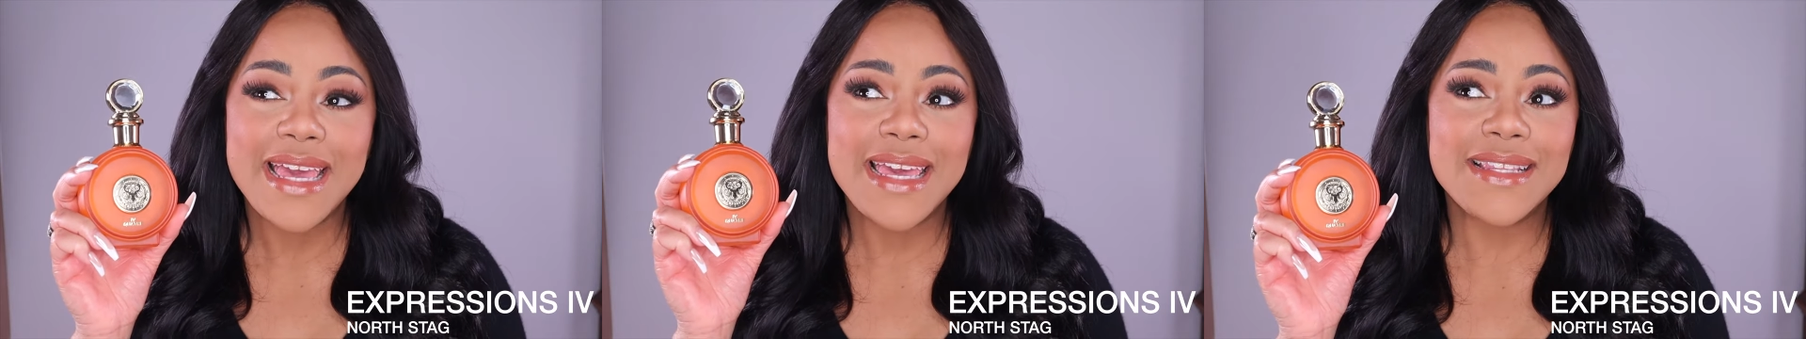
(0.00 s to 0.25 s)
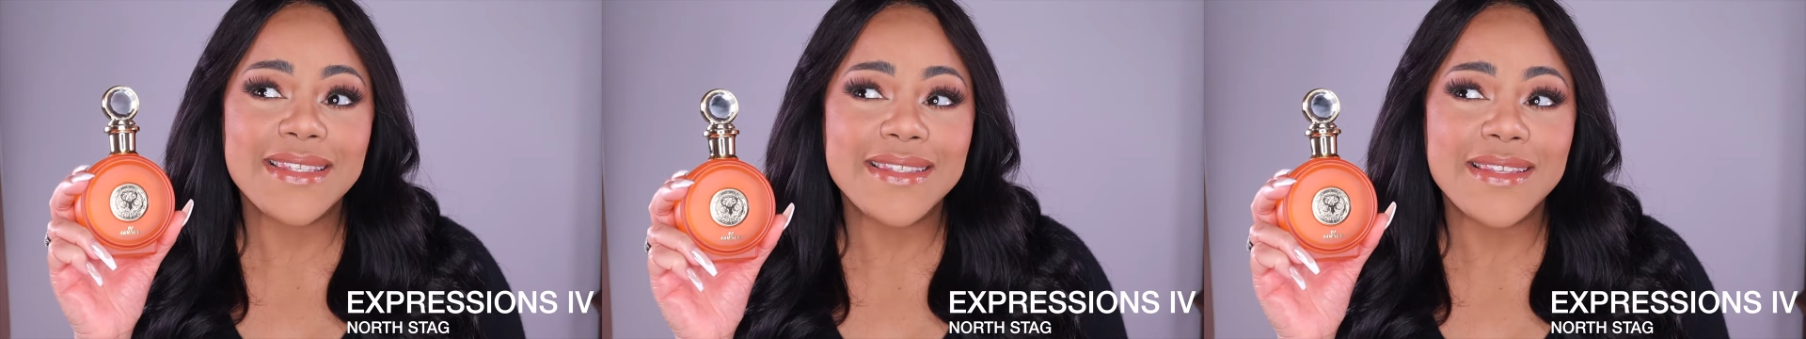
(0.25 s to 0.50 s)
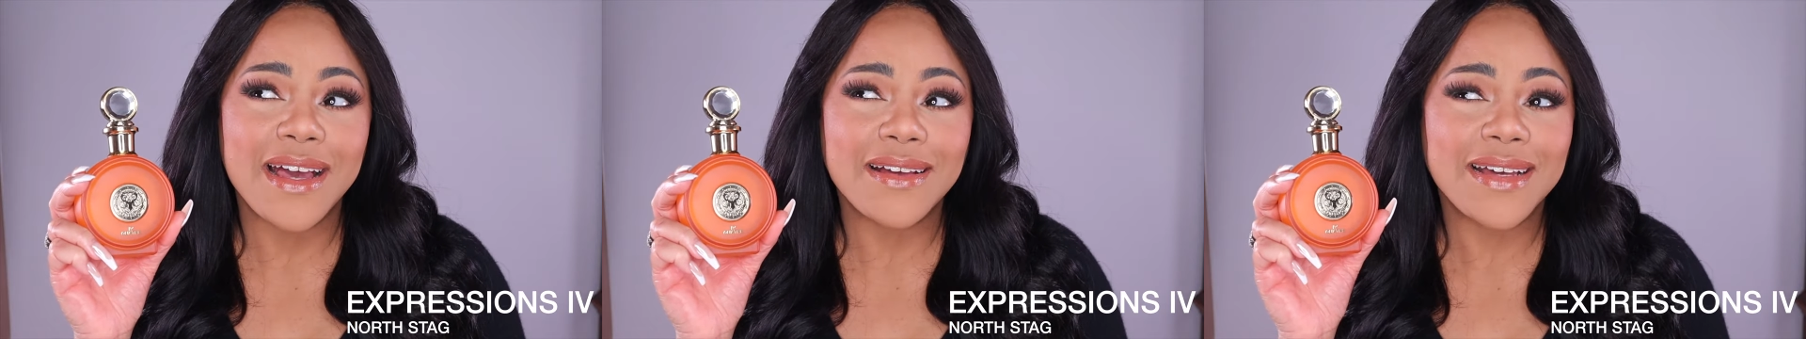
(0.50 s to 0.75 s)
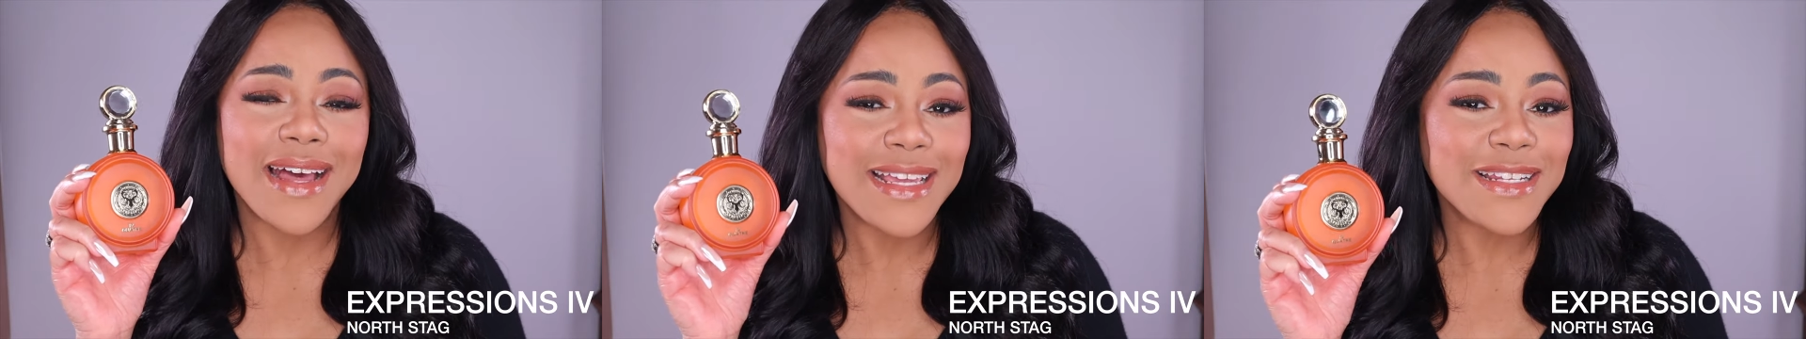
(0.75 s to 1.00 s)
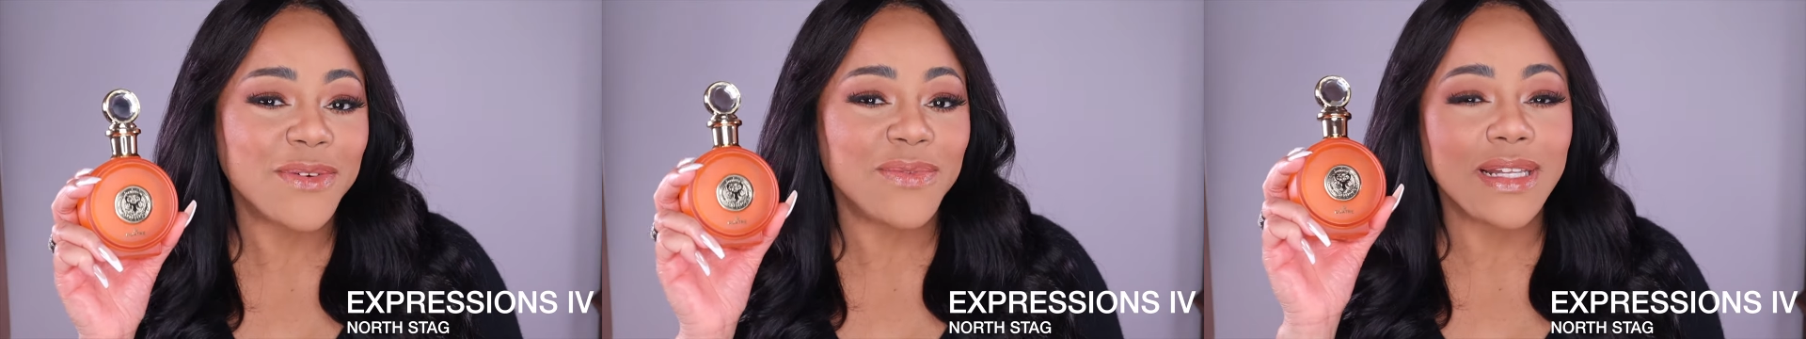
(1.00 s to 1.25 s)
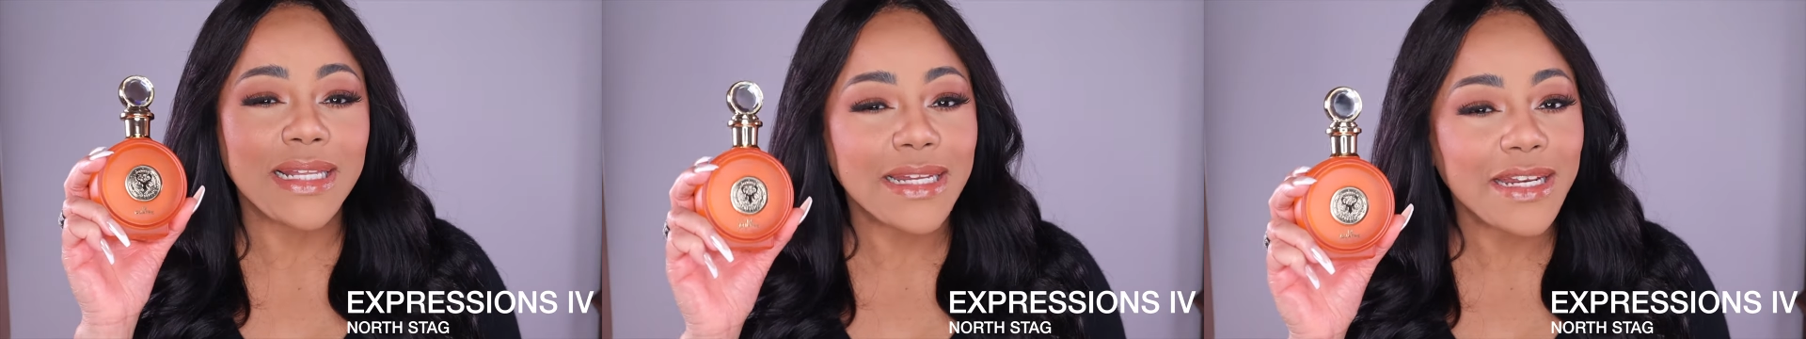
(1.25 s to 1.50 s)
it's kind of
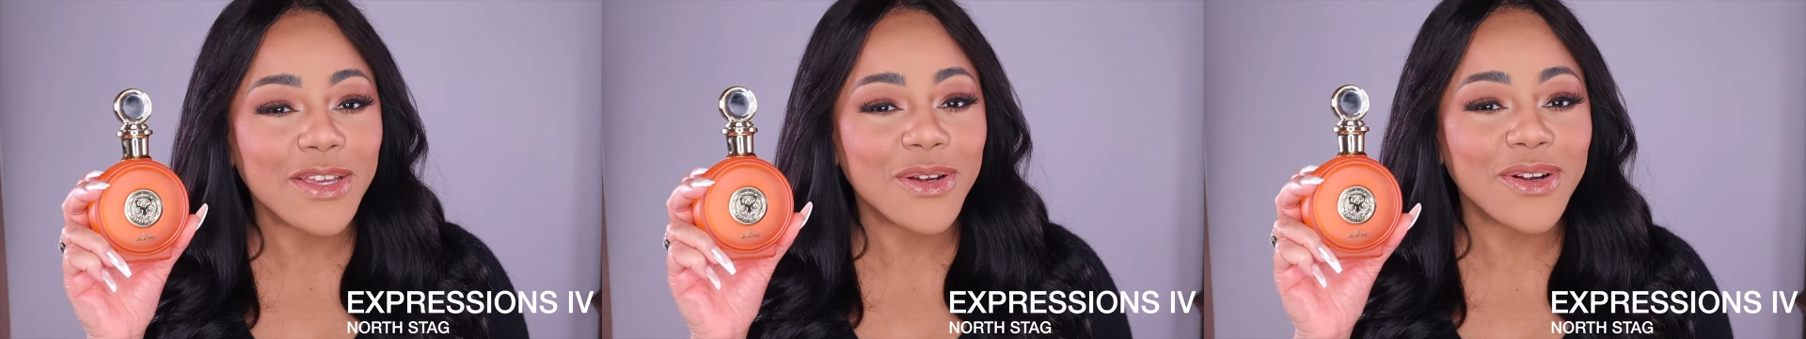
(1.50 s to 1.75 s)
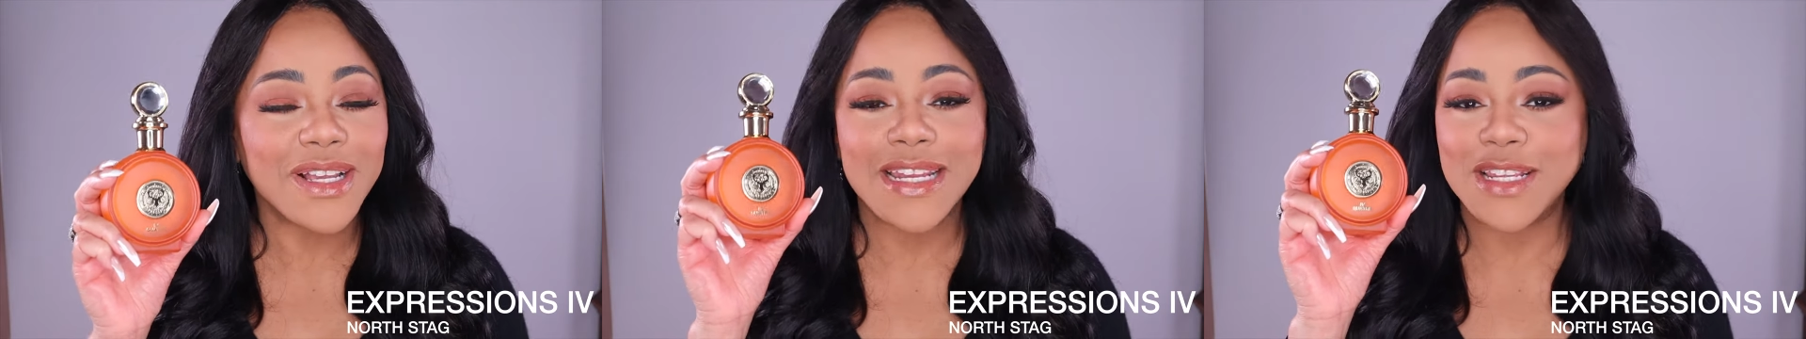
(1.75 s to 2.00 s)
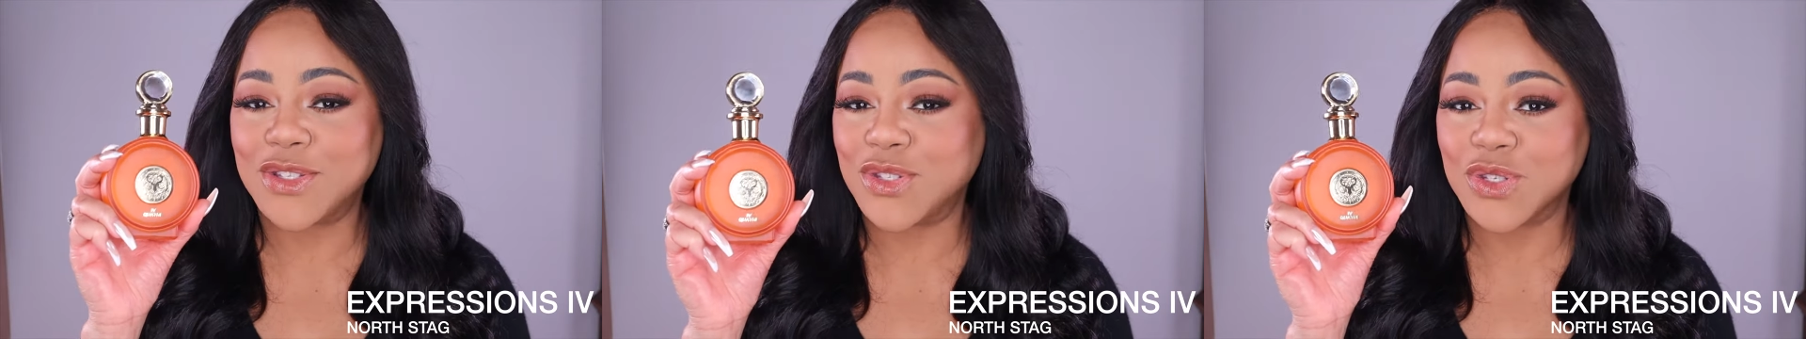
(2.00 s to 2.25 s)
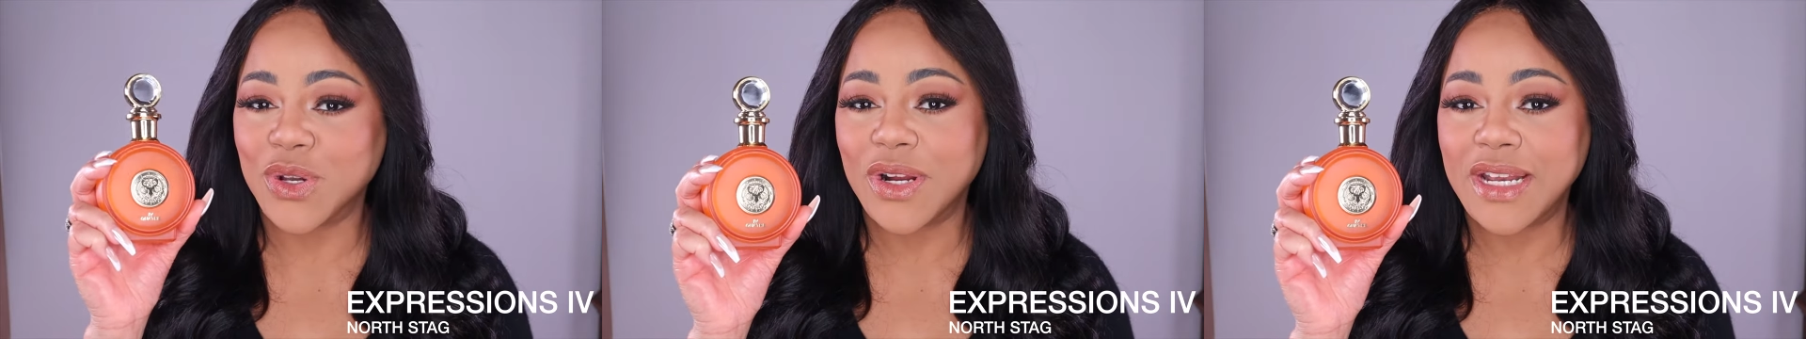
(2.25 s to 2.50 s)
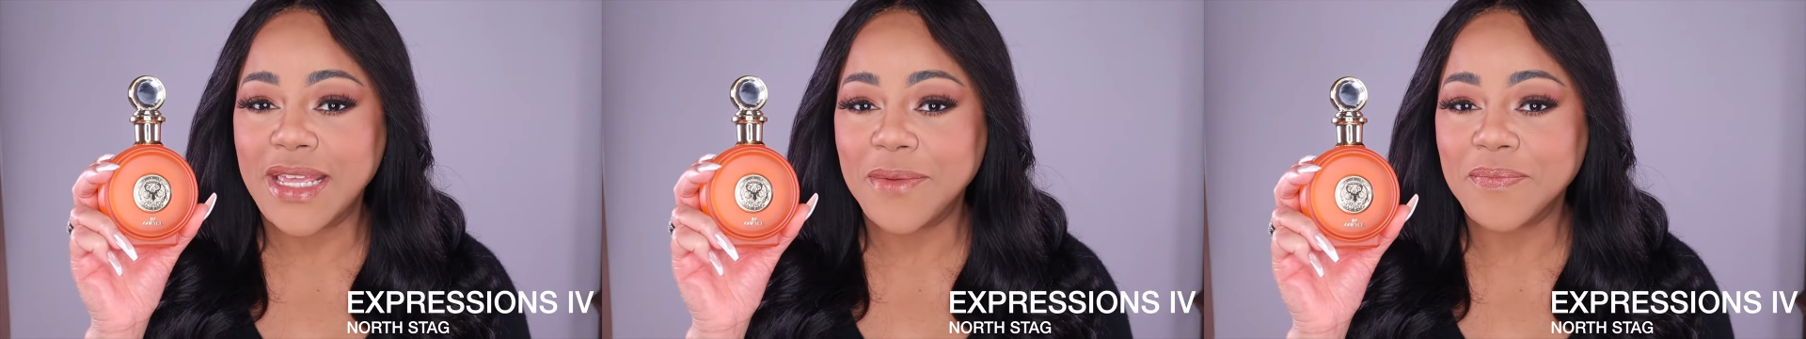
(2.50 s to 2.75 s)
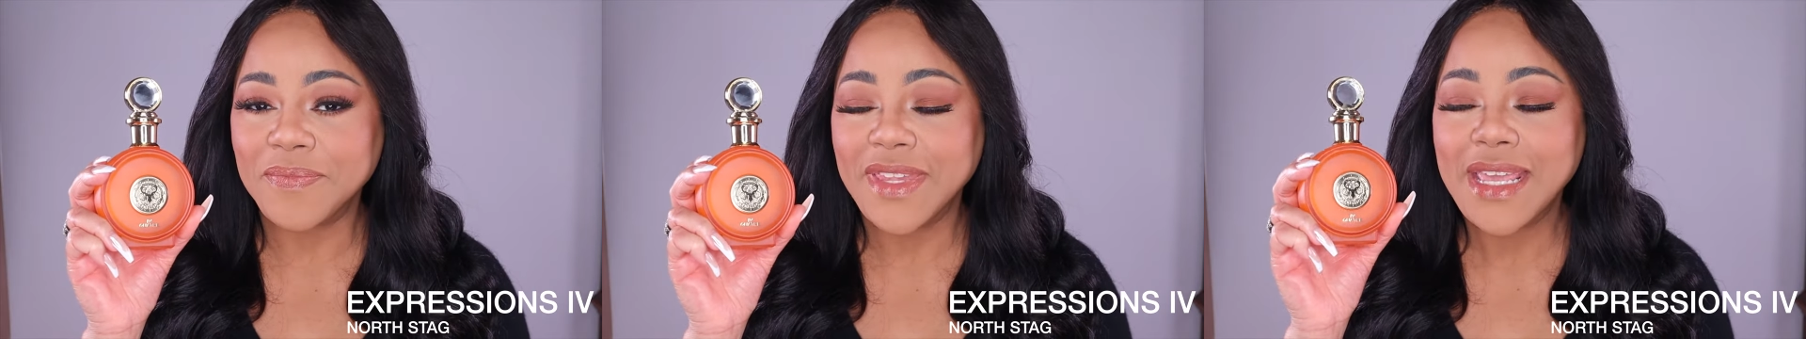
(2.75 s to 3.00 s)
linear in its journey.